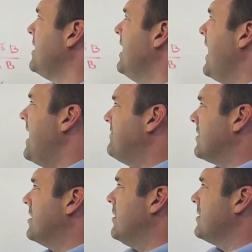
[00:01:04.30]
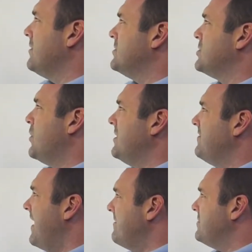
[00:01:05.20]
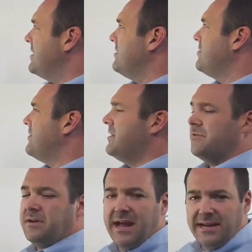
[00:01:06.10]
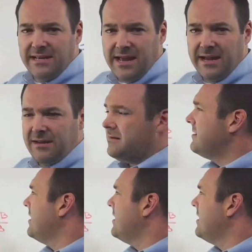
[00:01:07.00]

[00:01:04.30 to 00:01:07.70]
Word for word: dollars, and for Coke it was twenty-five billion three hundred ninety-eight million